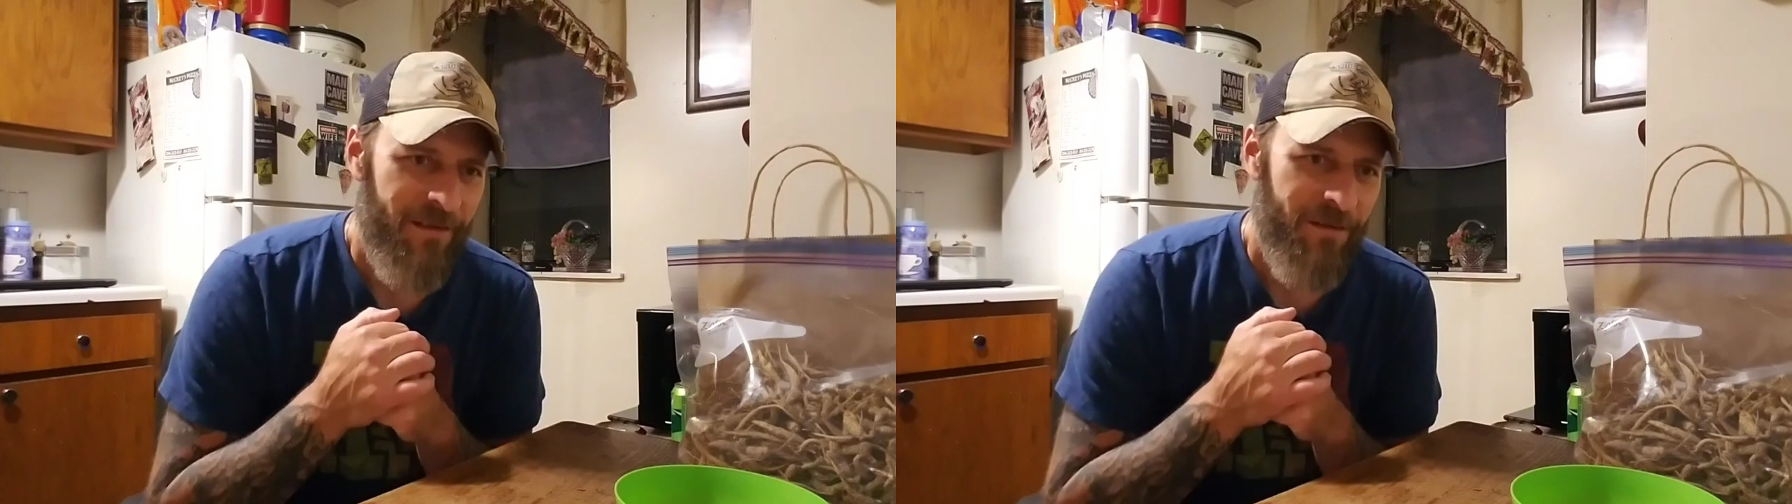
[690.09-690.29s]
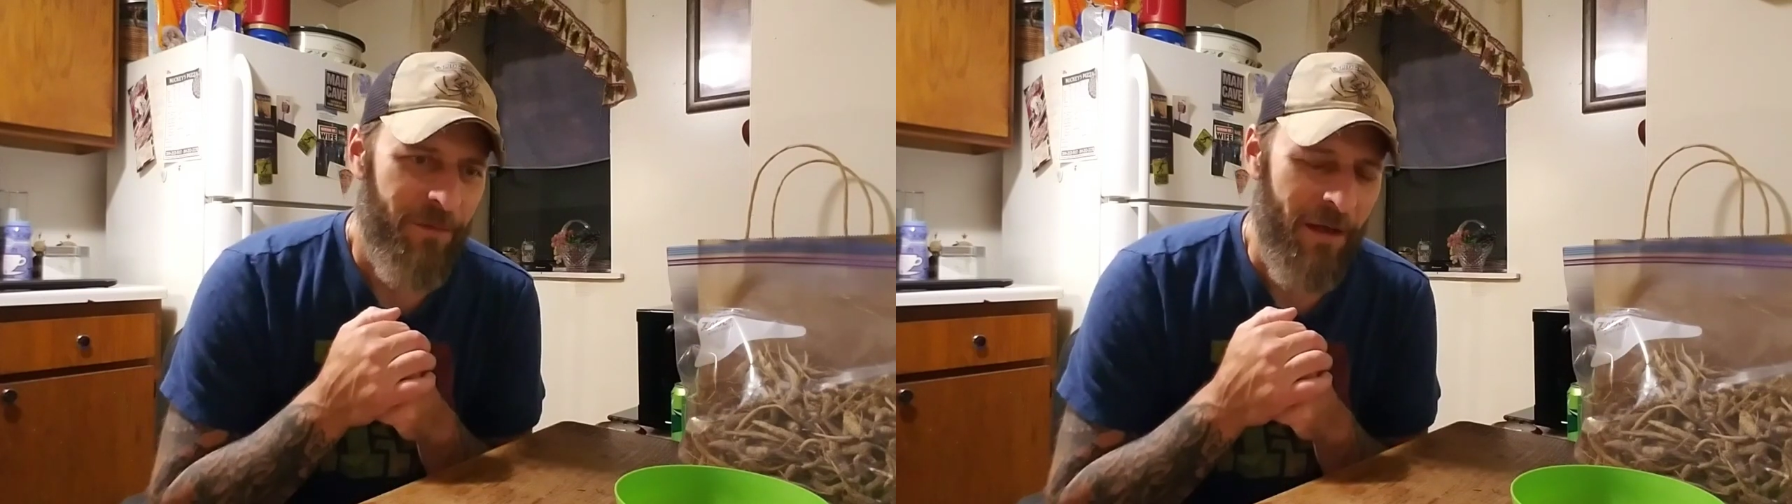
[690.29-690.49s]

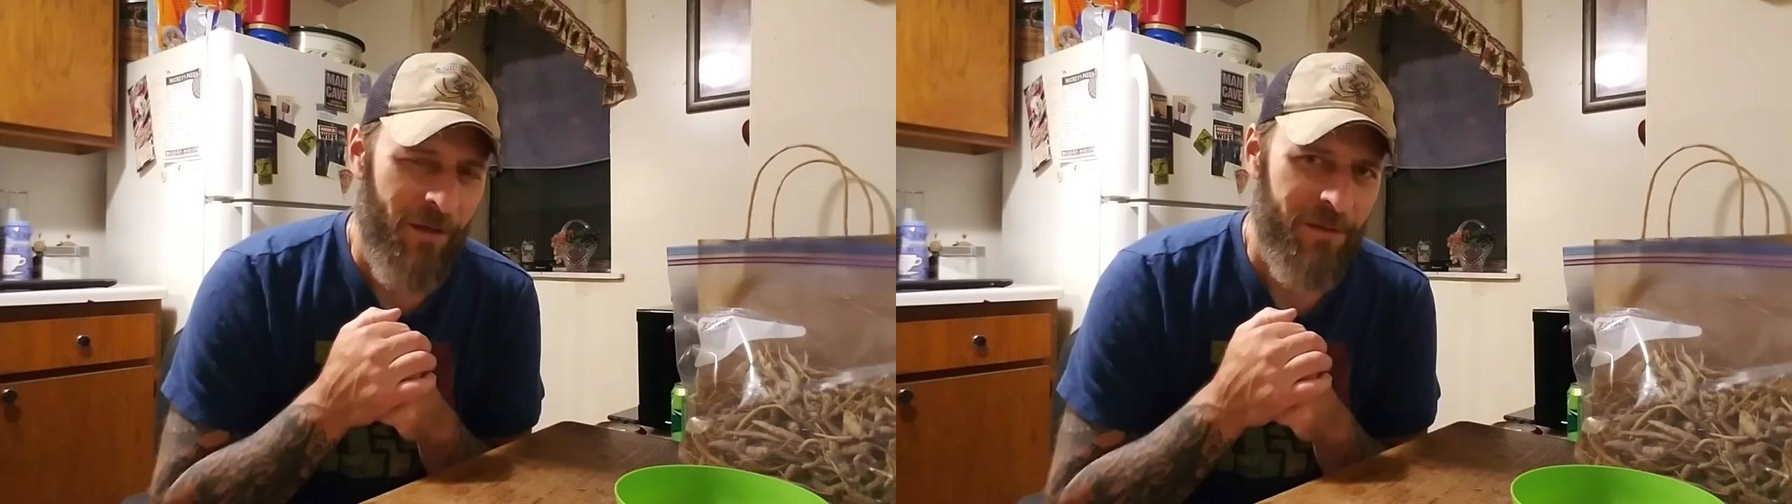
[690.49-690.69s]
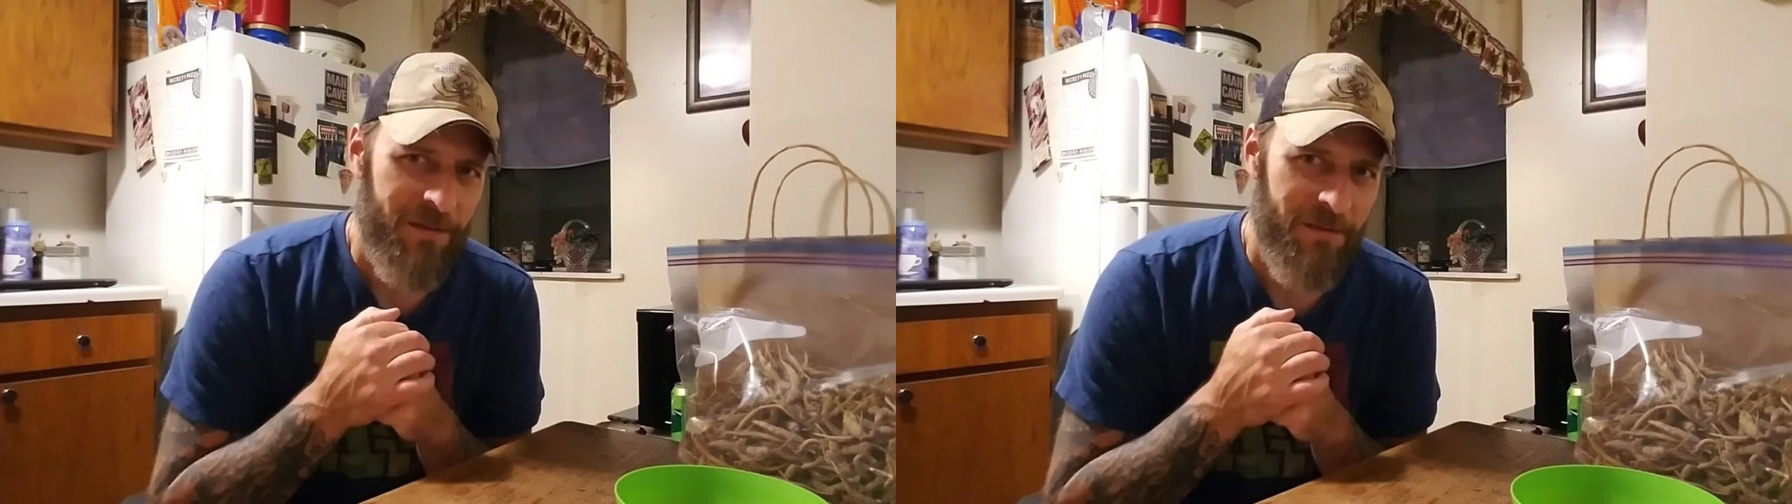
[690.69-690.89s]

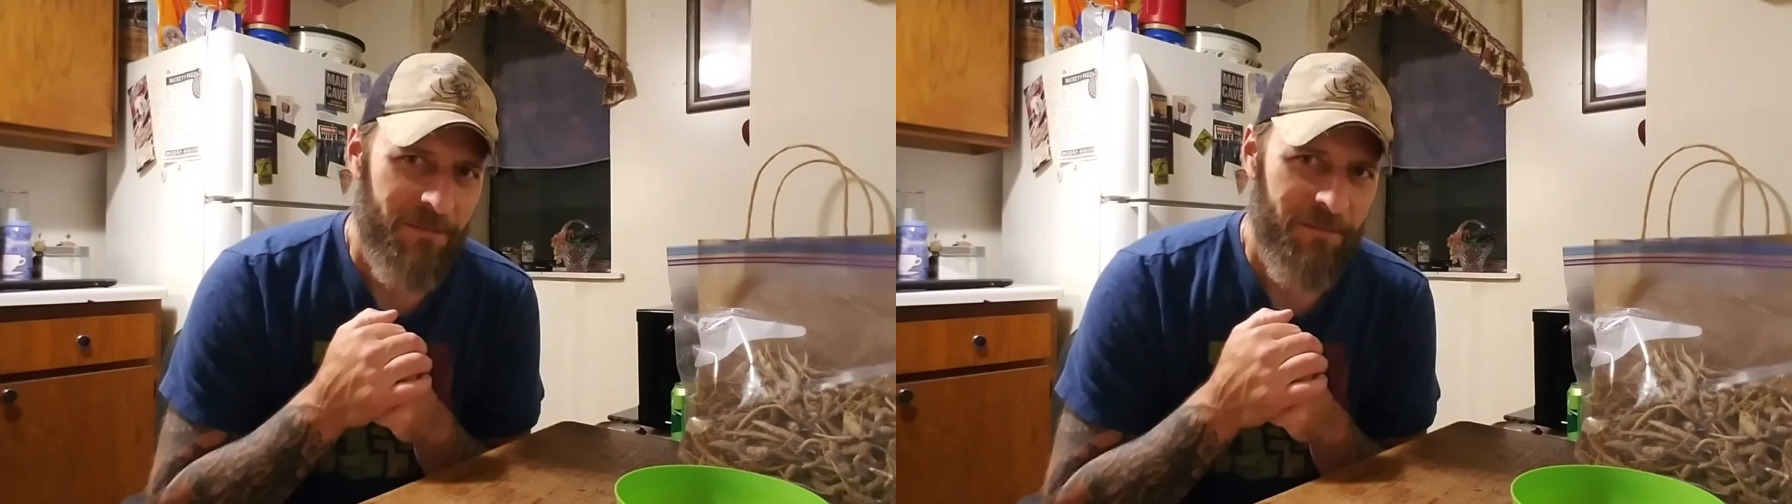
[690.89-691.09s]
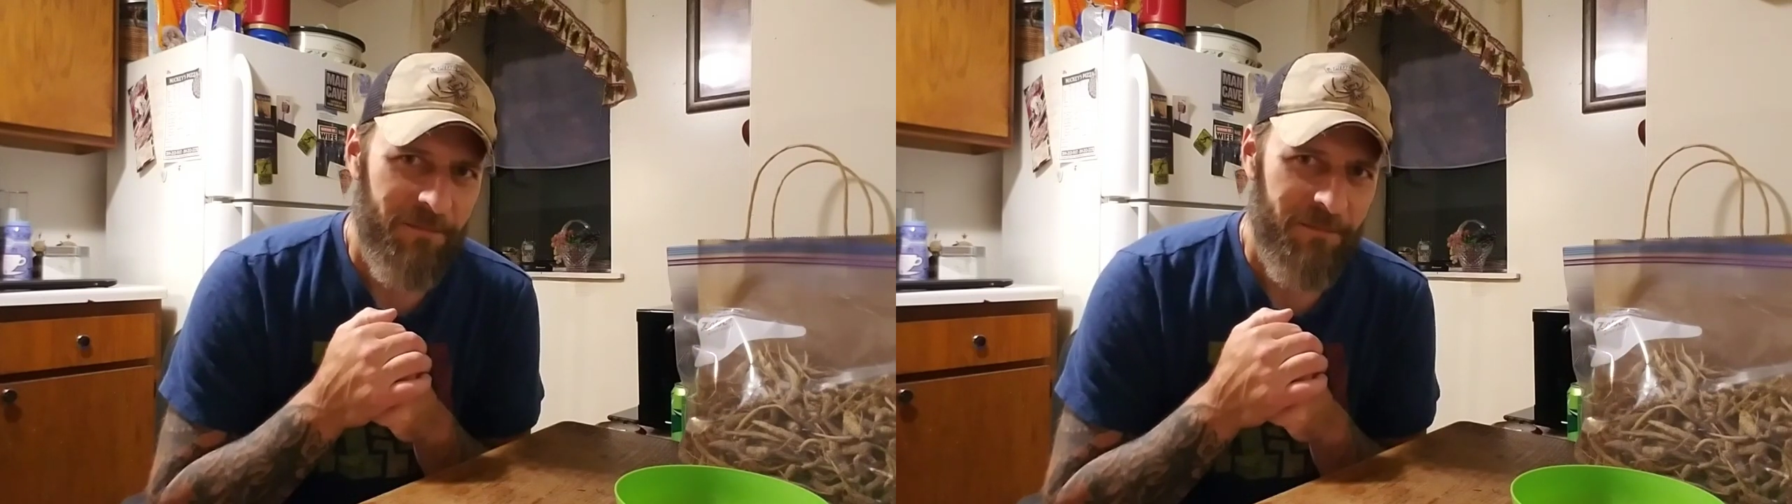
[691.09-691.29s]
Fellas,
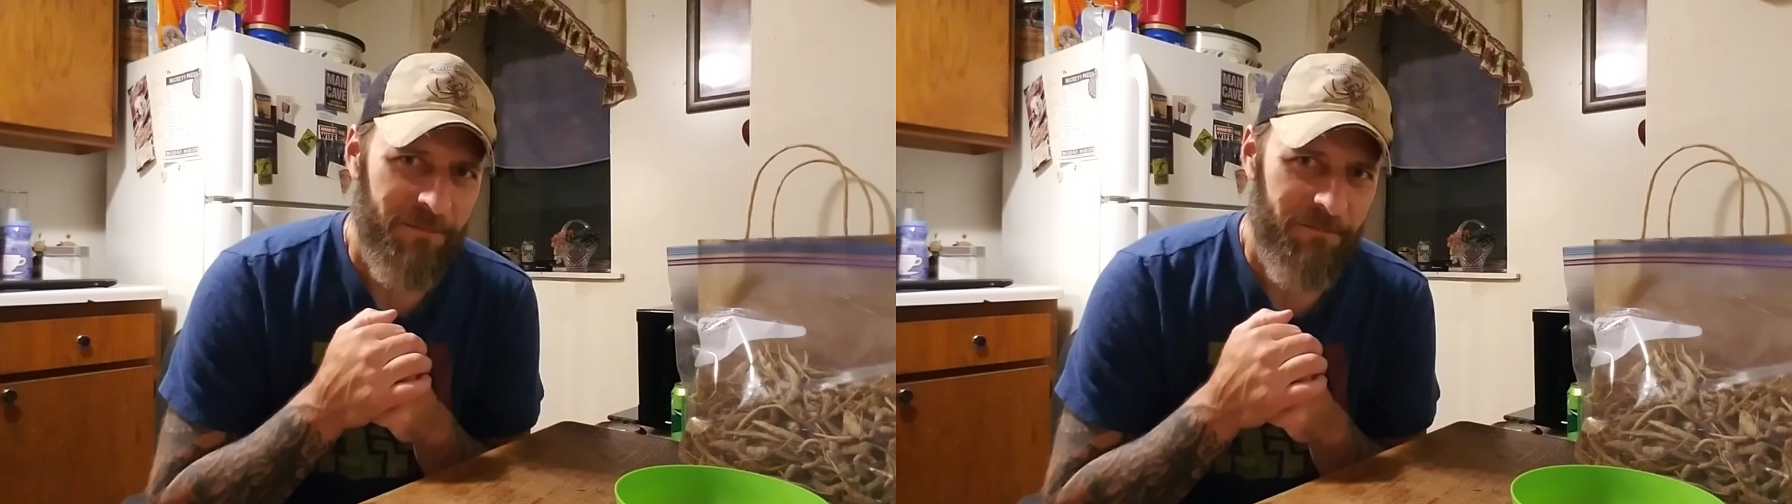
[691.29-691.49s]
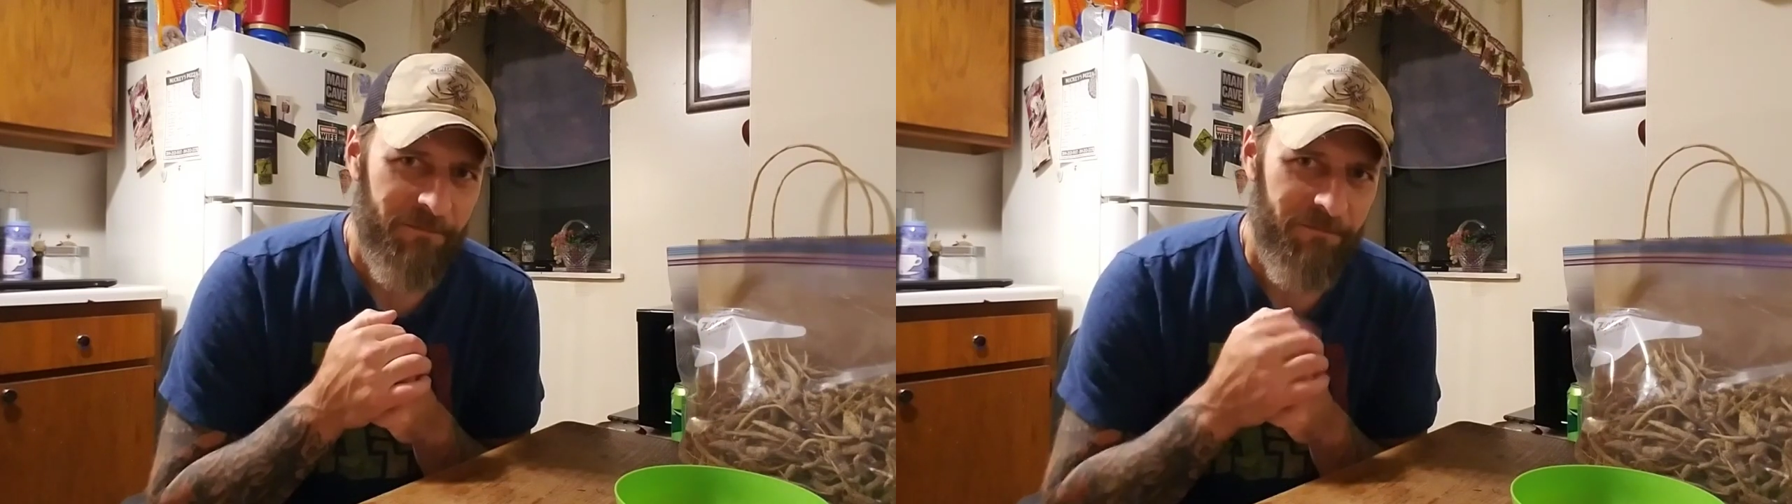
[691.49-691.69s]

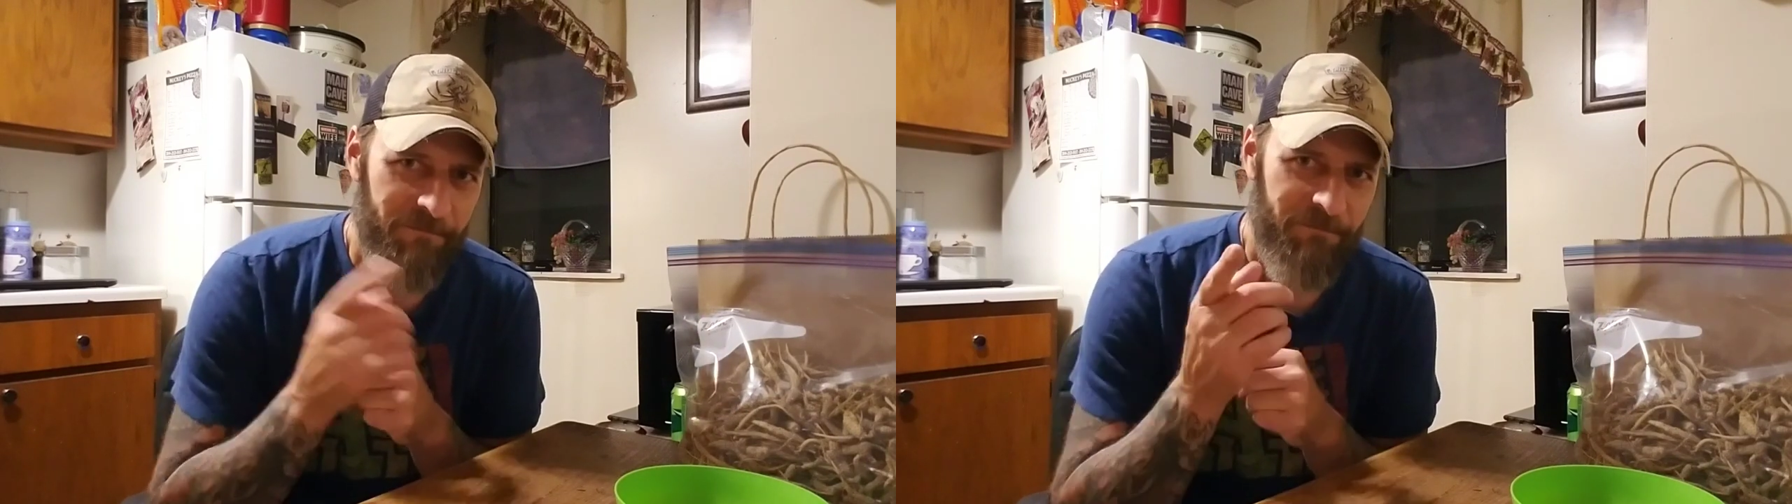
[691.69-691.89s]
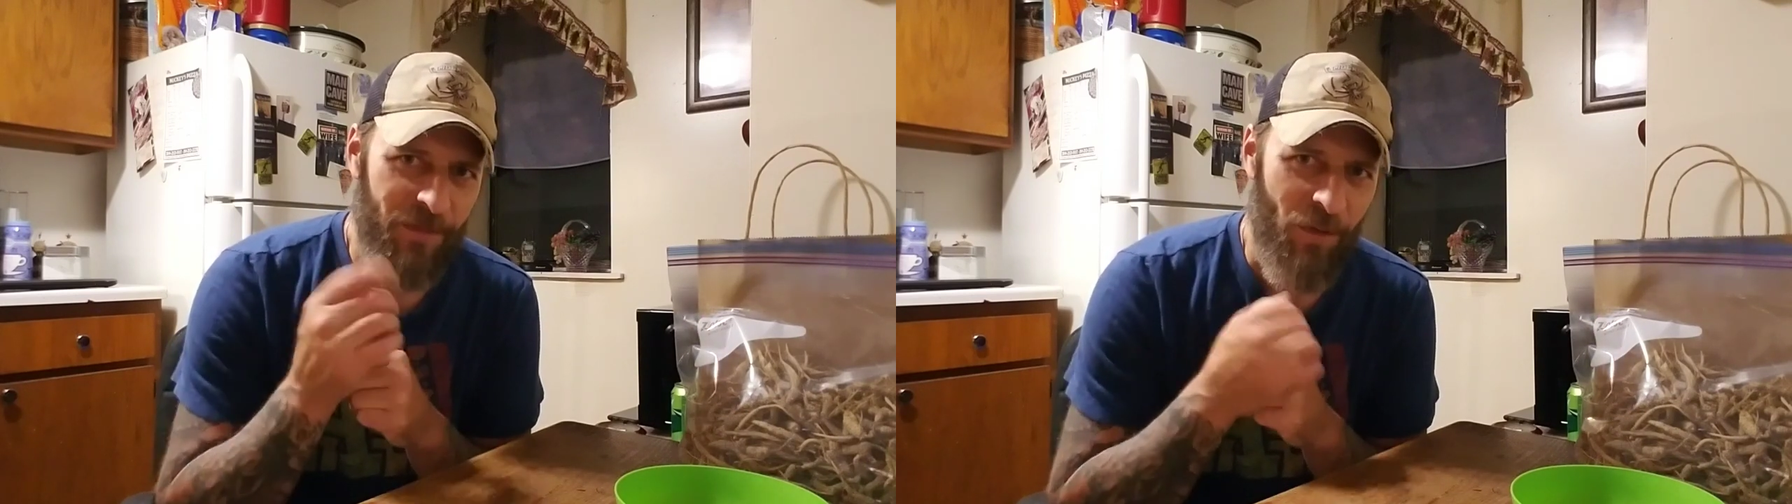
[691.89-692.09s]

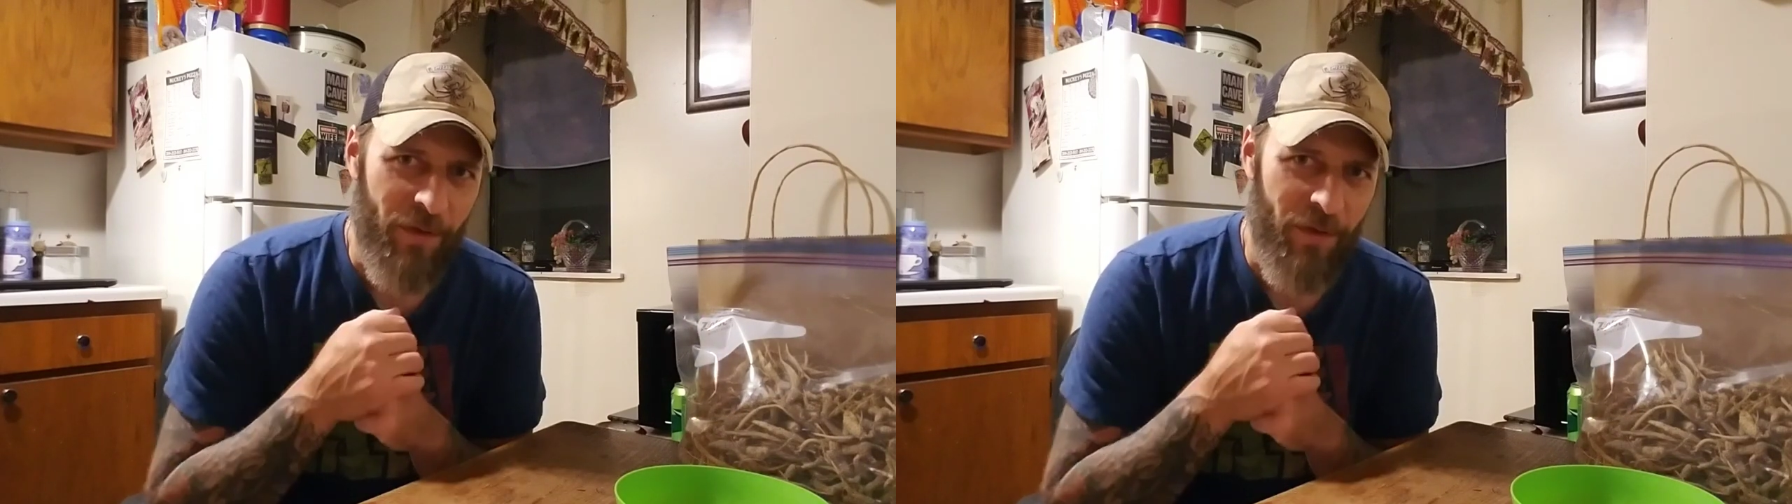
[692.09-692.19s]
till